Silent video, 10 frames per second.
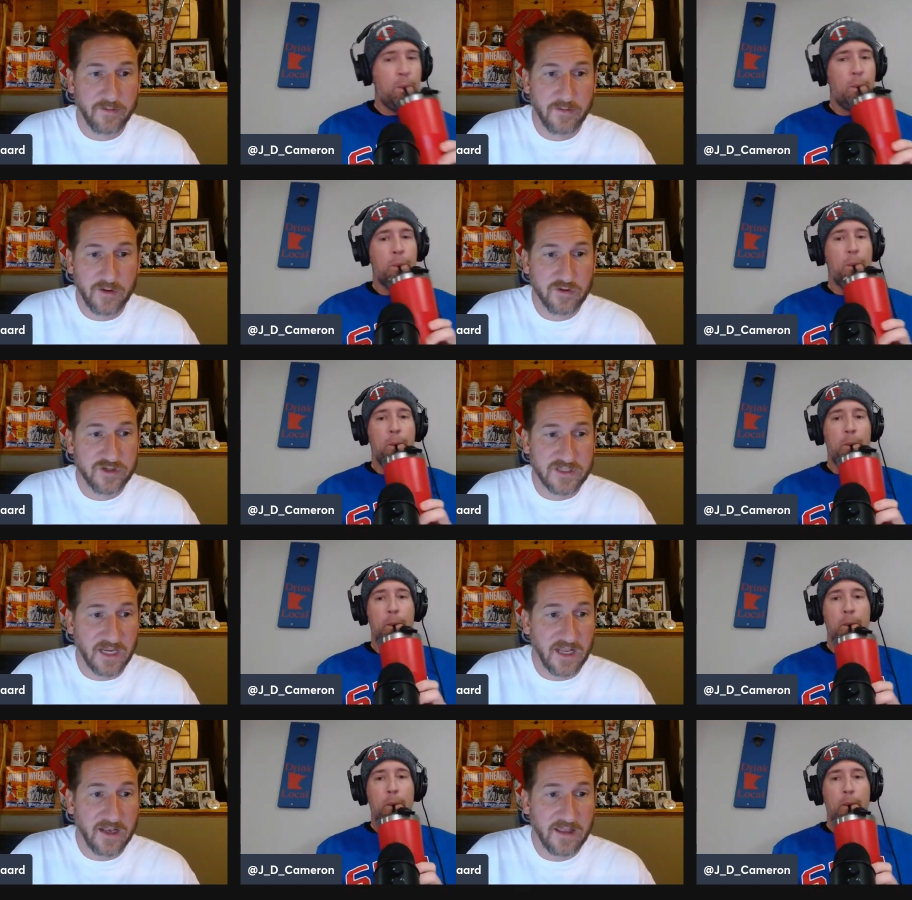Speaker 1: you just
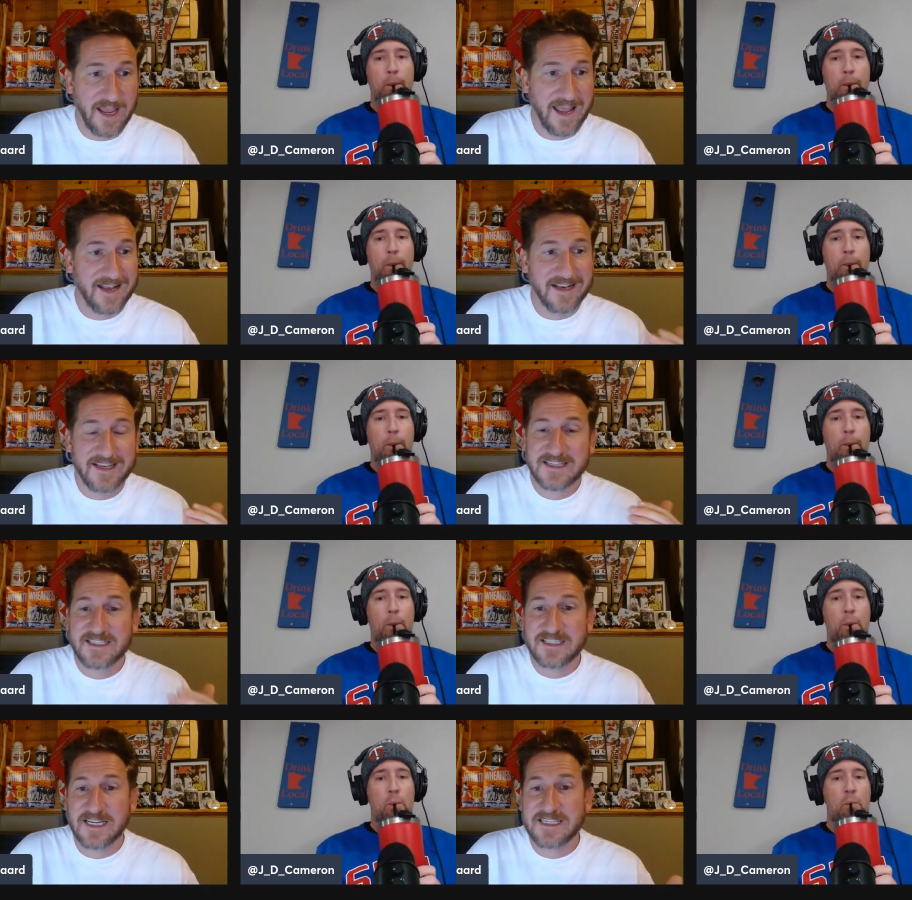said they added
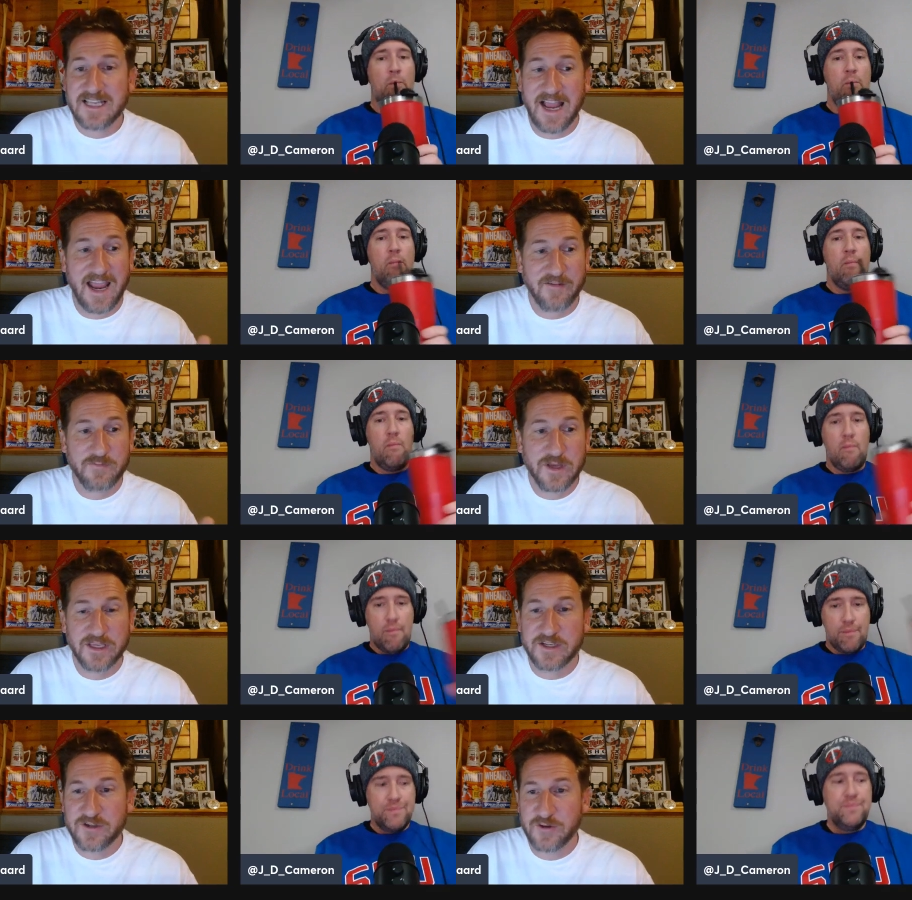six and a half
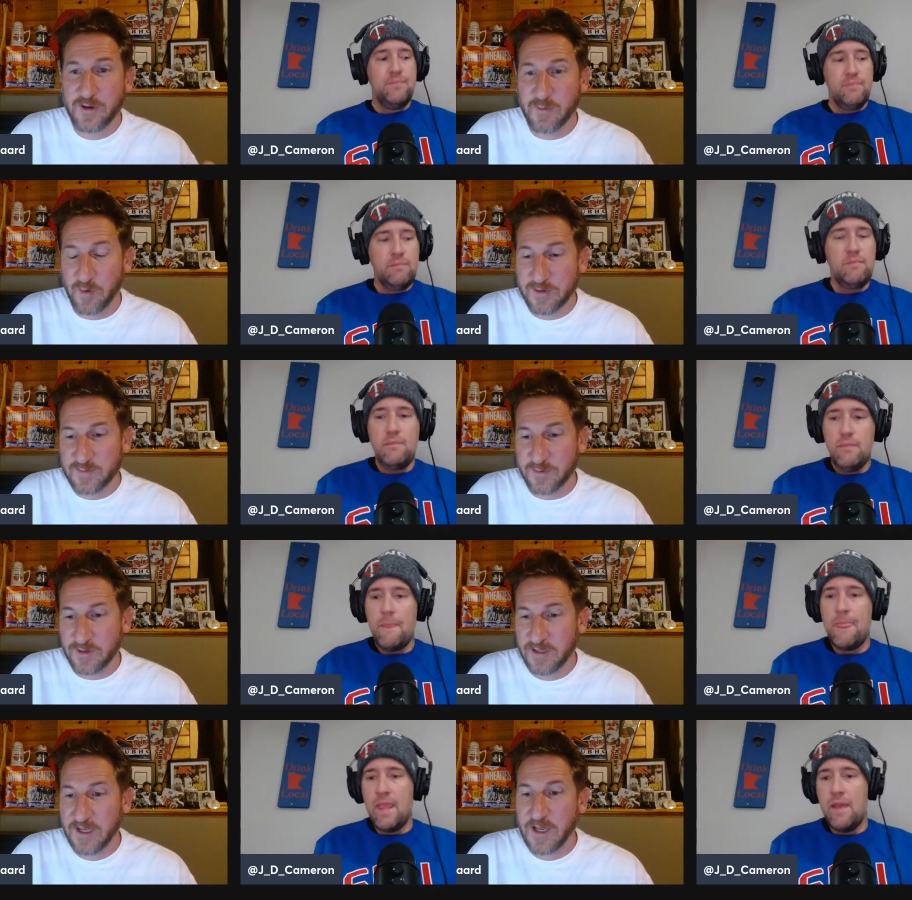million to their bonus
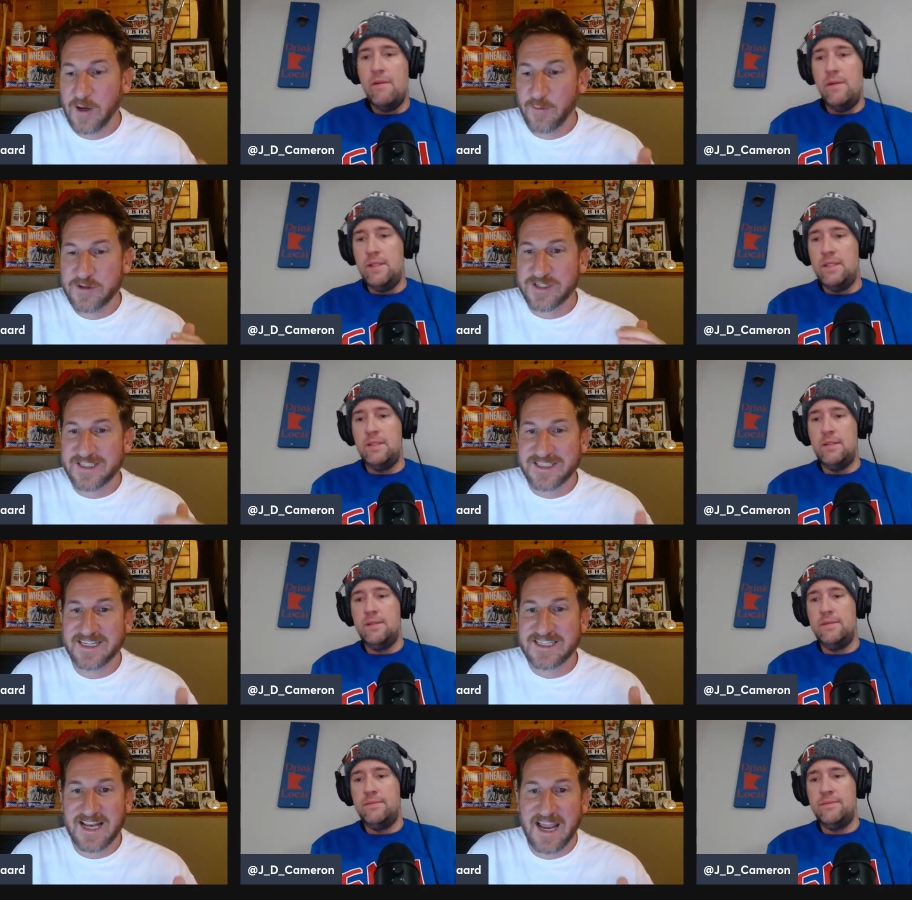pool, which is
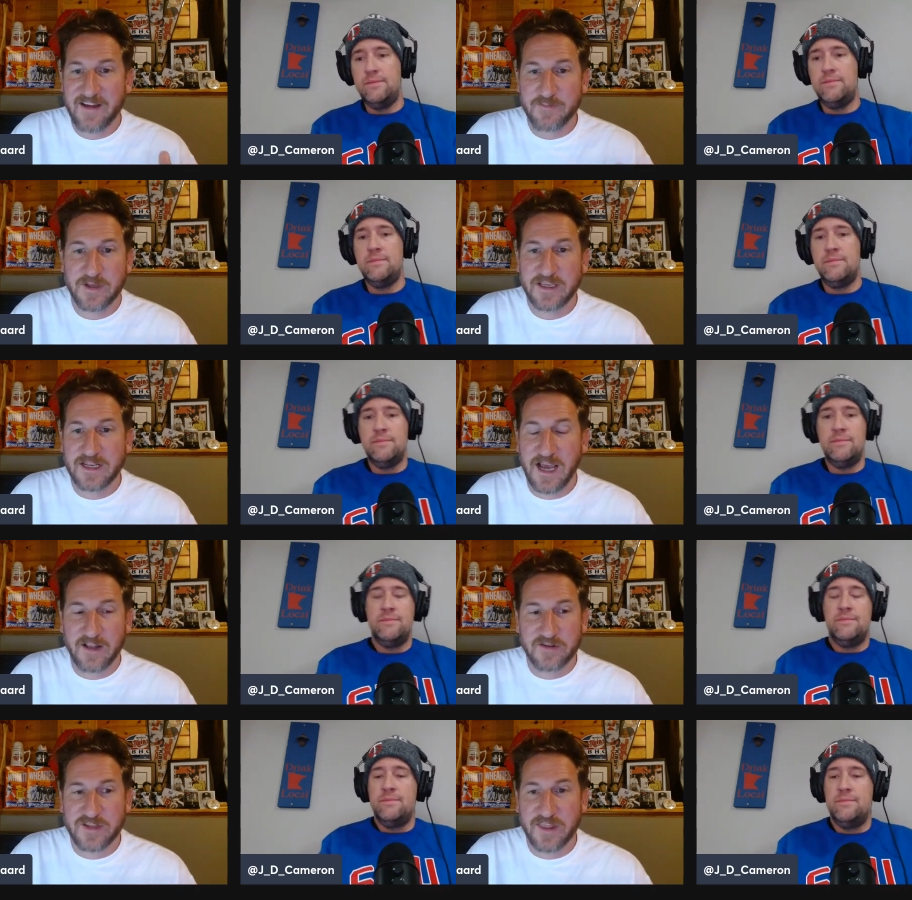six and a half million
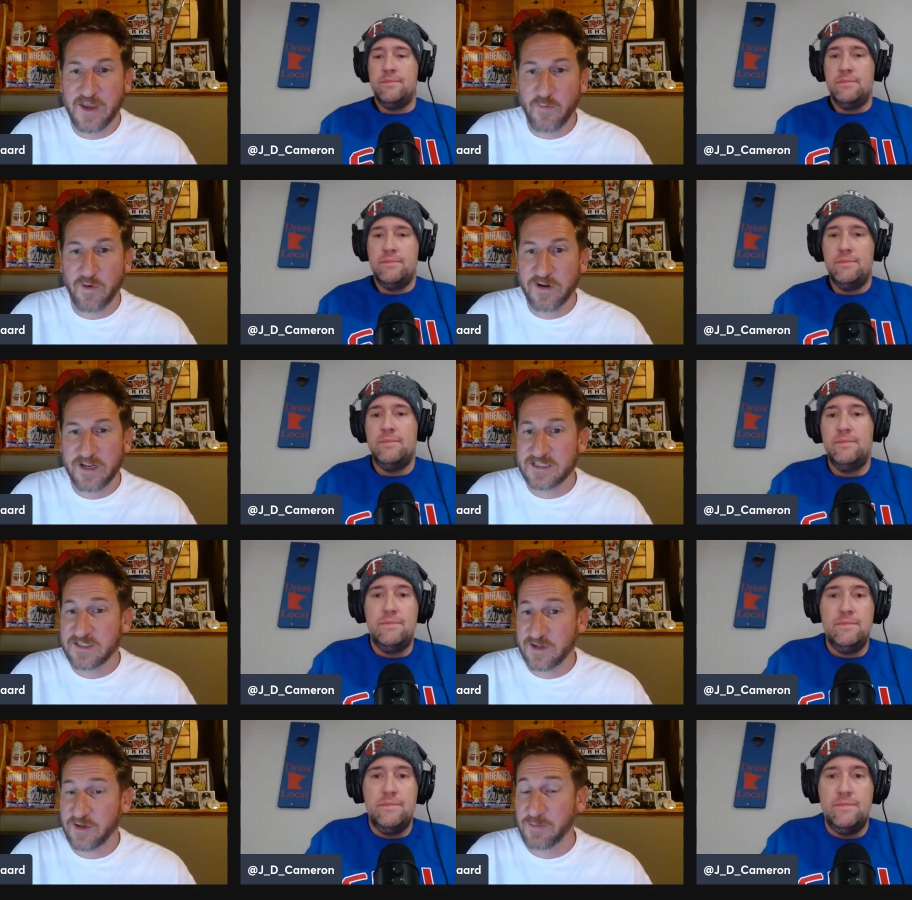dollars that they weren't
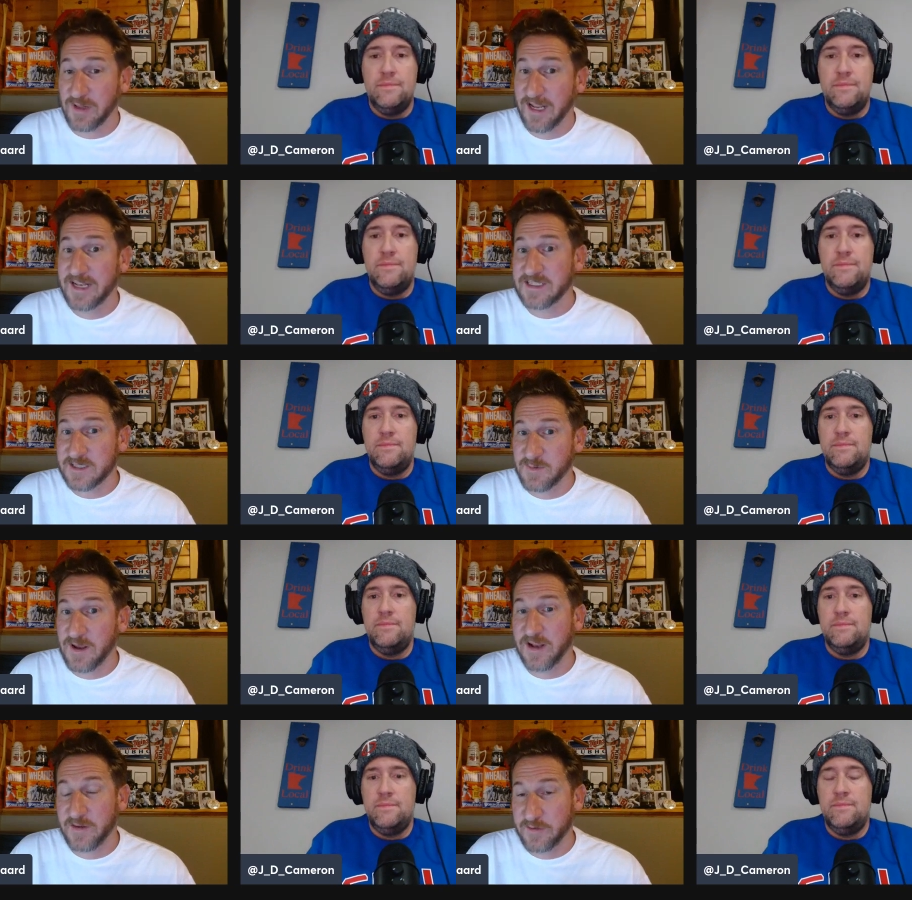necessarily planning to spend
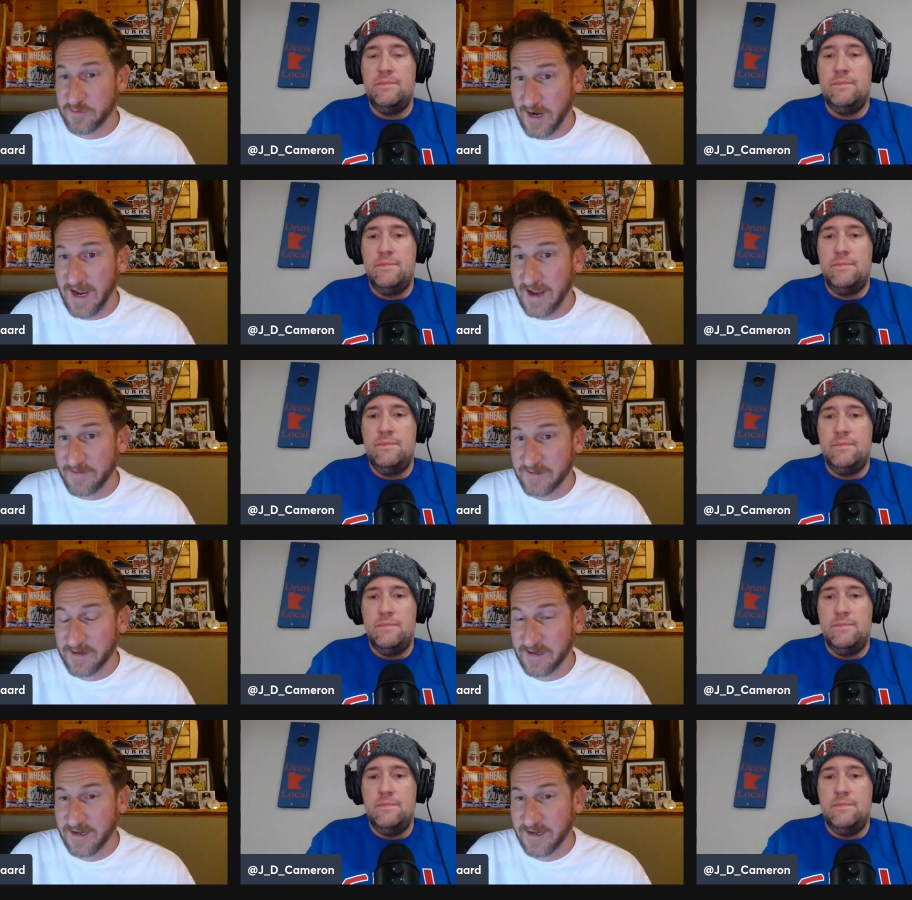on the draft.